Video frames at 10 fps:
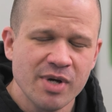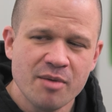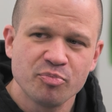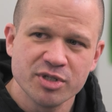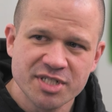
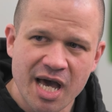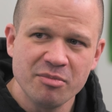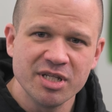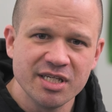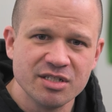Well,
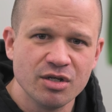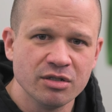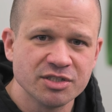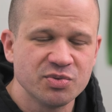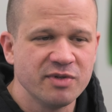predominantly
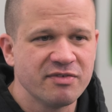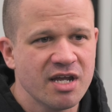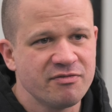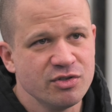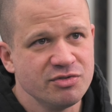adults. We've
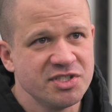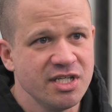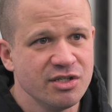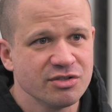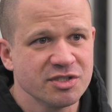got a few
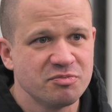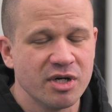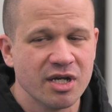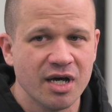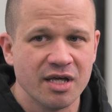seniors,
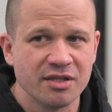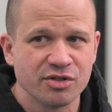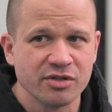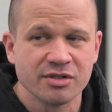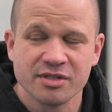but
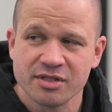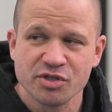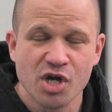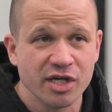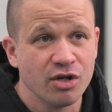they're
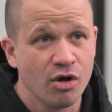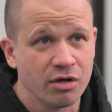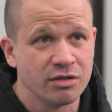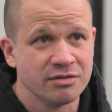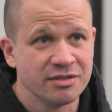young at
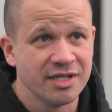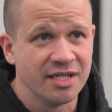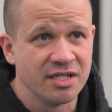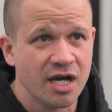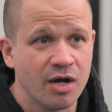heart,
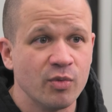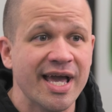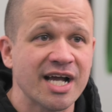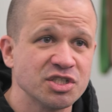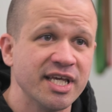and we
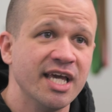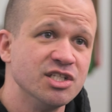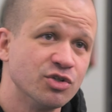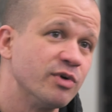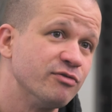actually
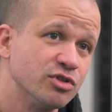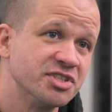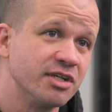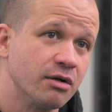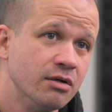age in reverse
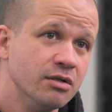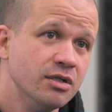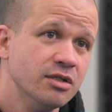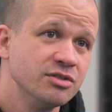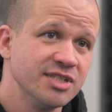here.
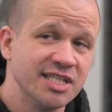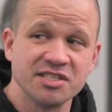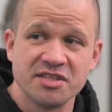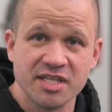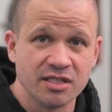So
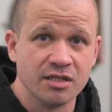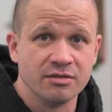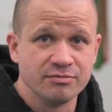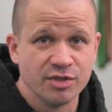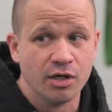that's a thing
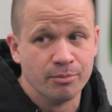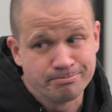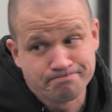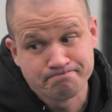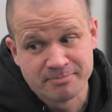that,
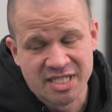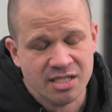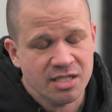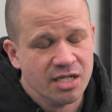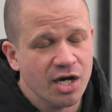
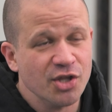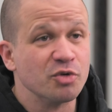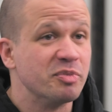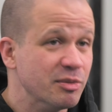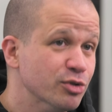
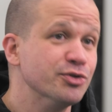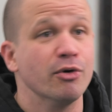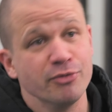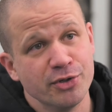other people don't